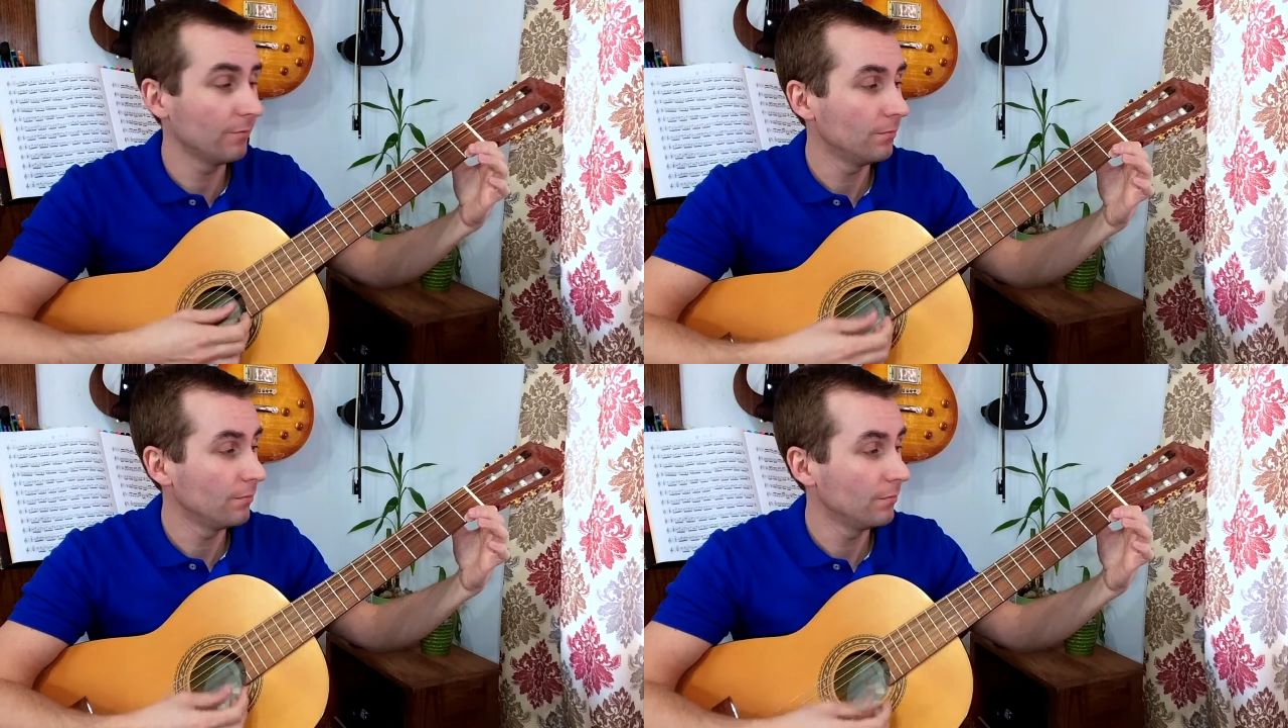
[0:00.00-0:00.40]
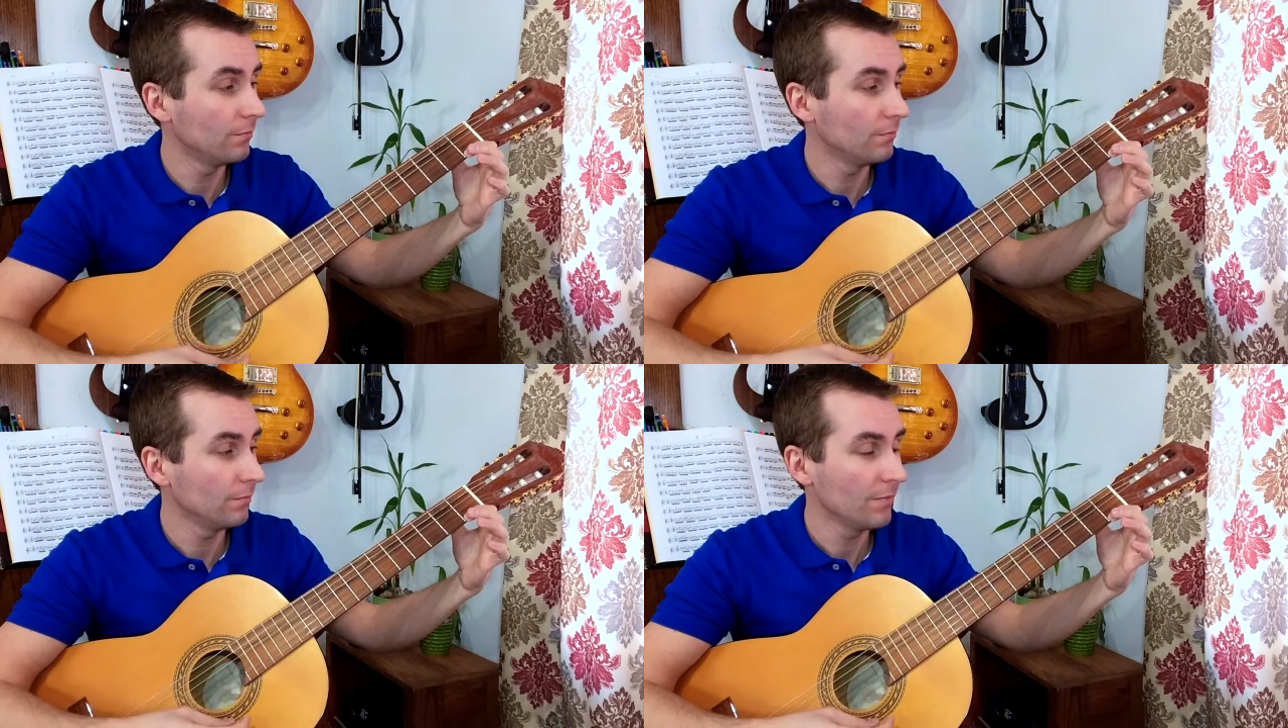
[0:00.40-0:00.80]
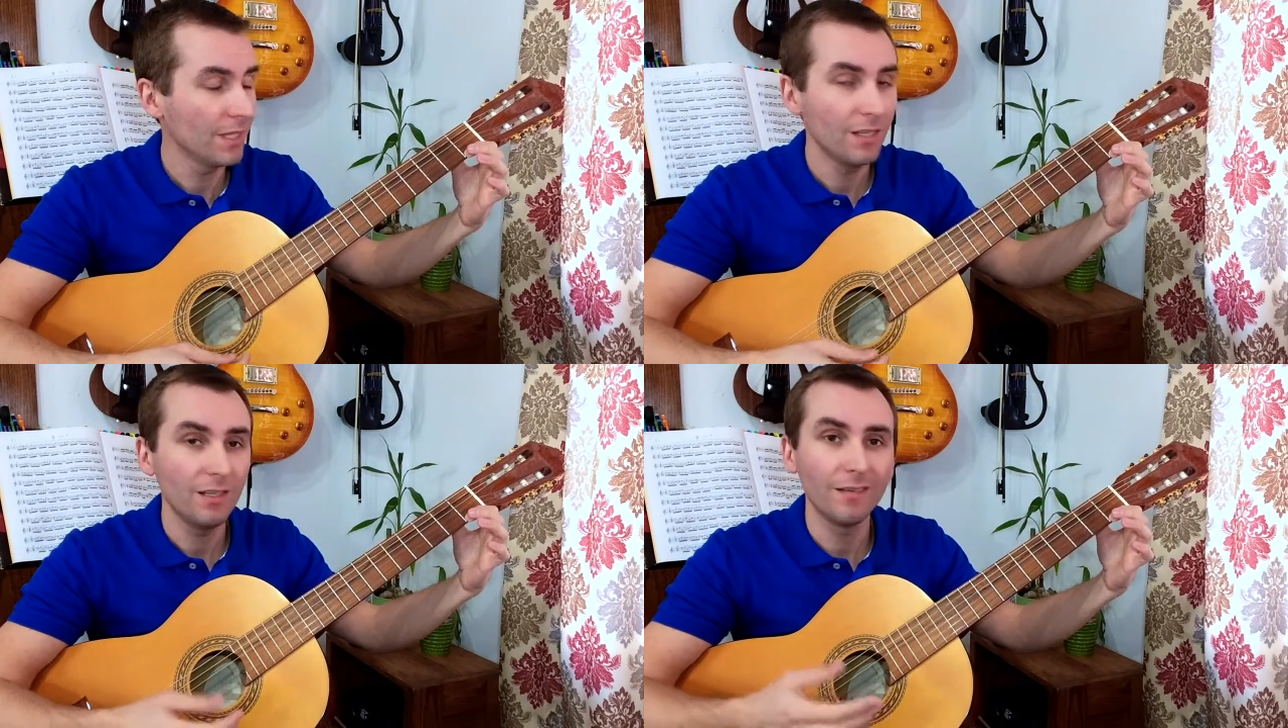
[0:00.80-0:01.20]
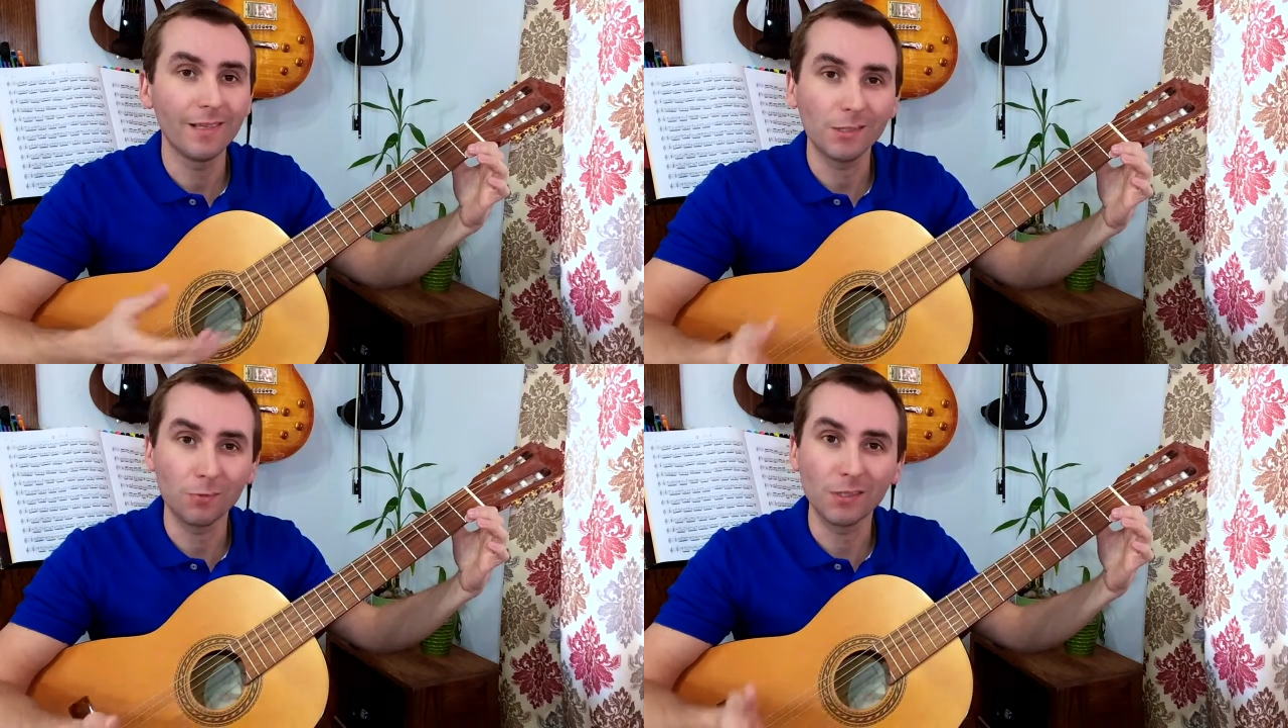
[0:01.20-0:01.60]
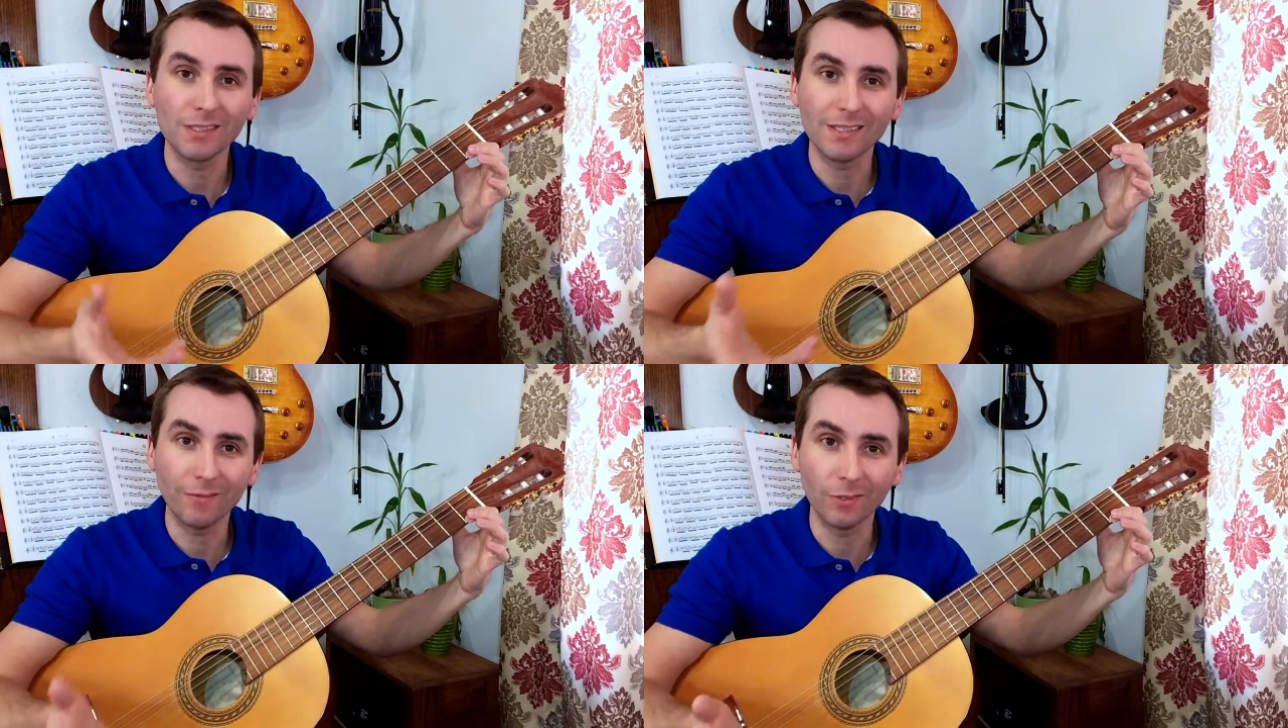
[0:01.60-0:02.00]
And that's where the
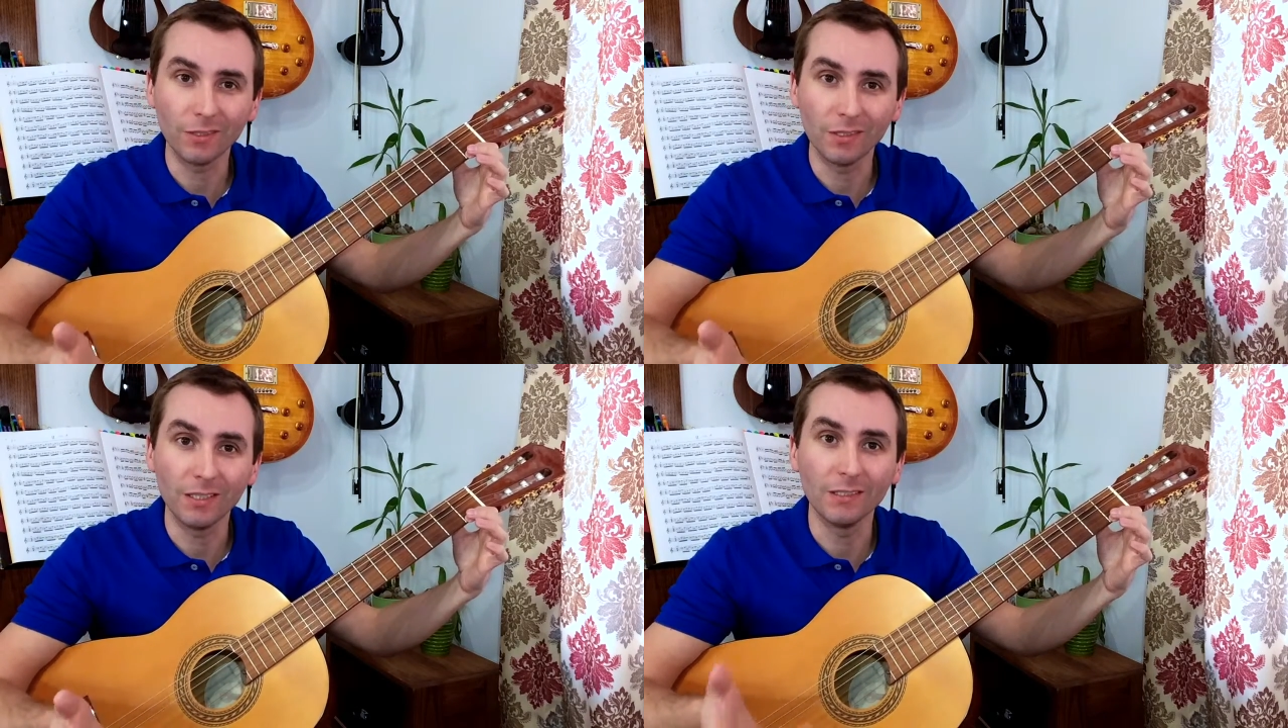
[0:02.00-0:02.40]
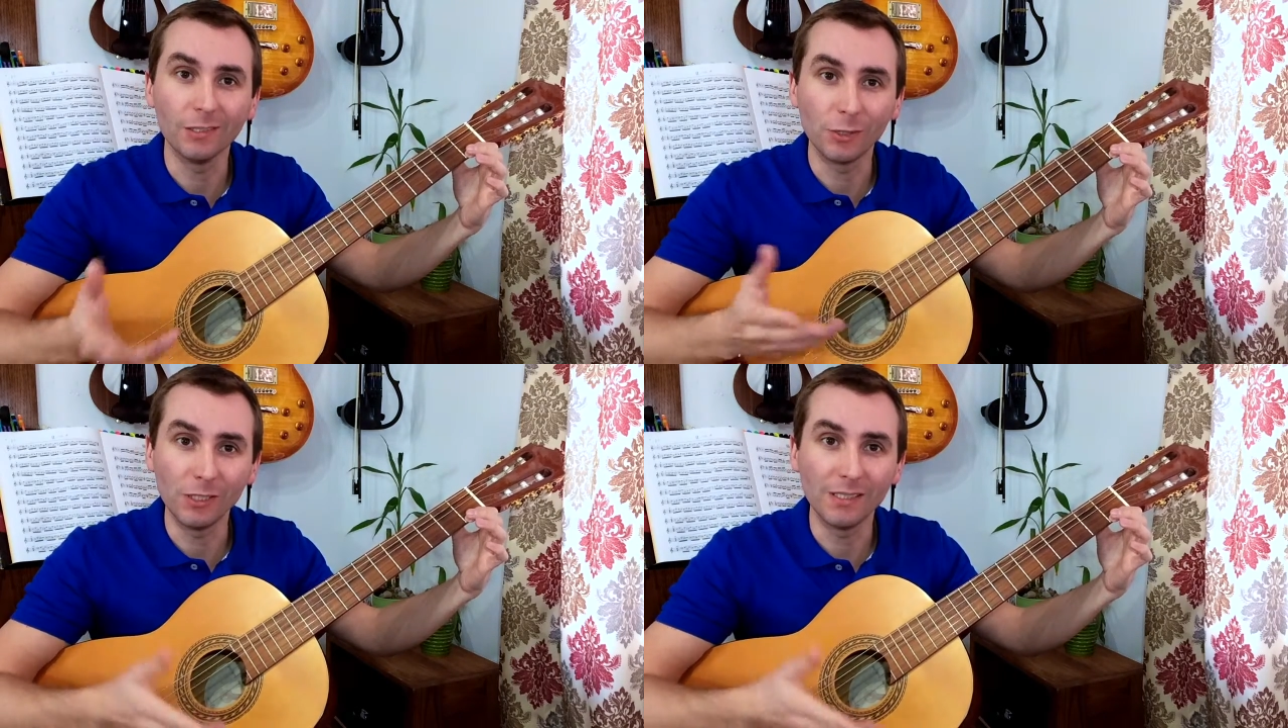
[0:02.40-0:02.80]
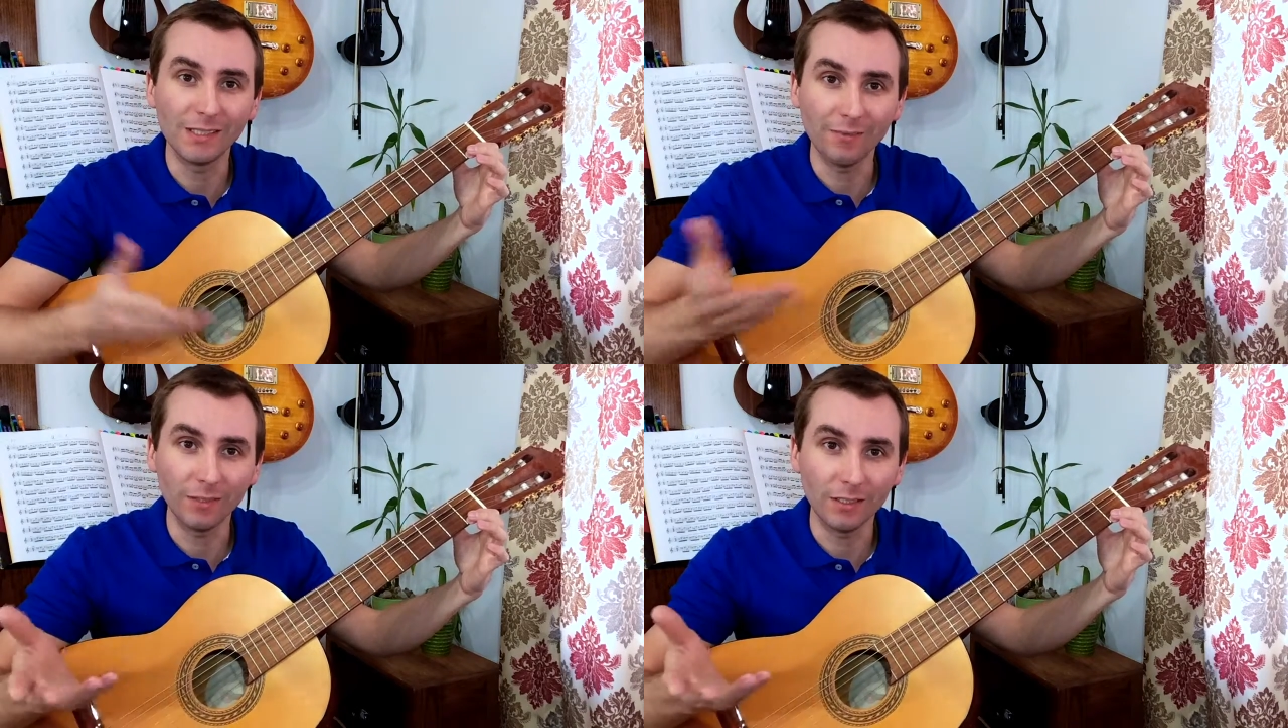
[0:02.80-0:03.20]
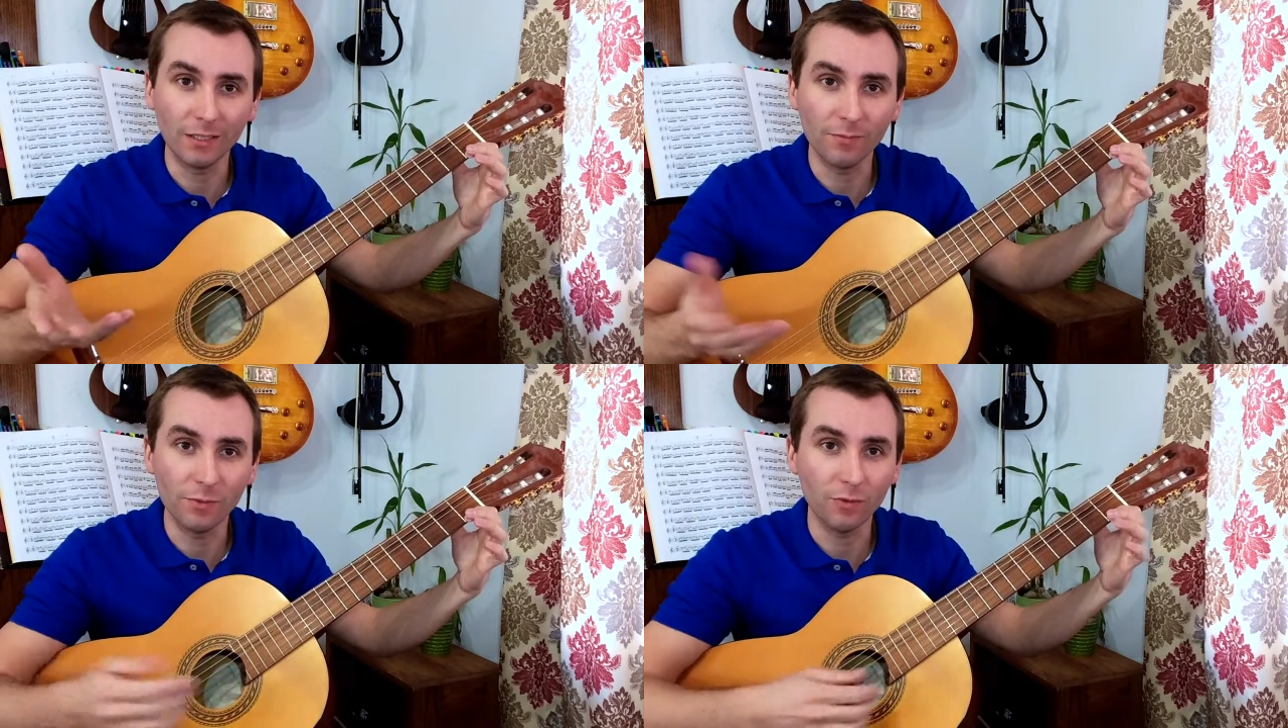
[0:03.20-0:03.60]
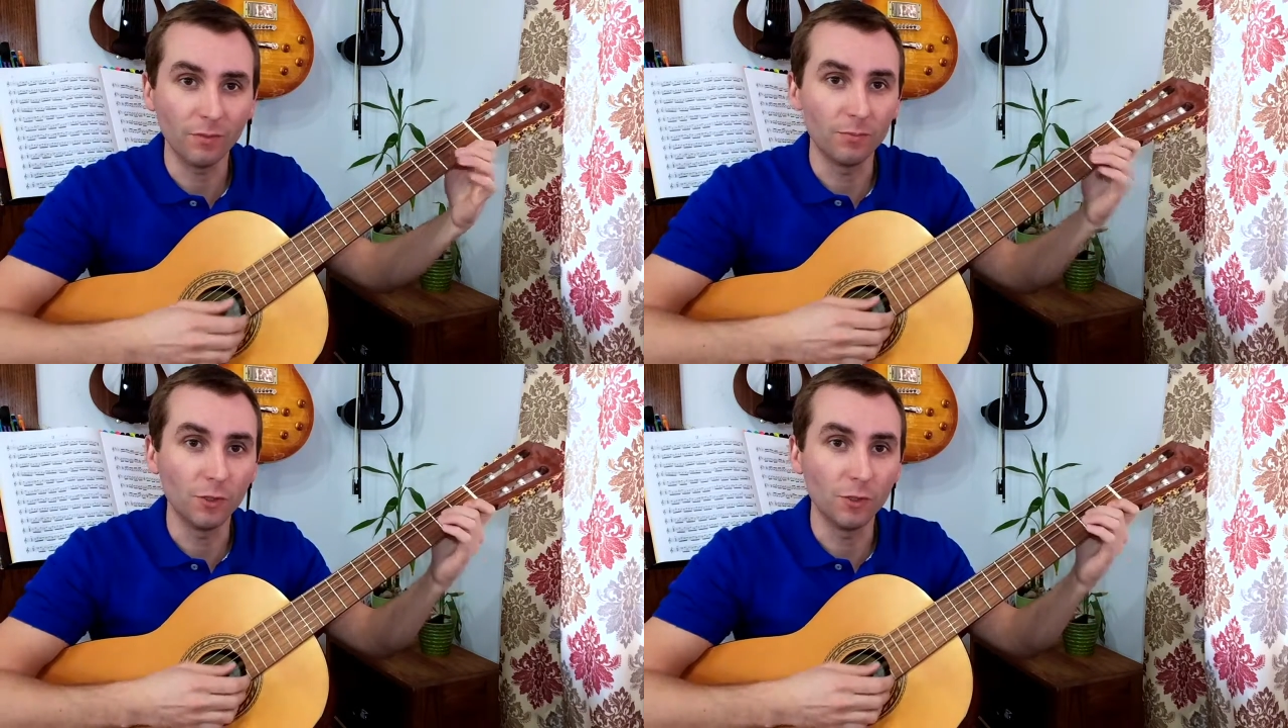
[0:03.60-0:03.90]
7 in G7 comes from.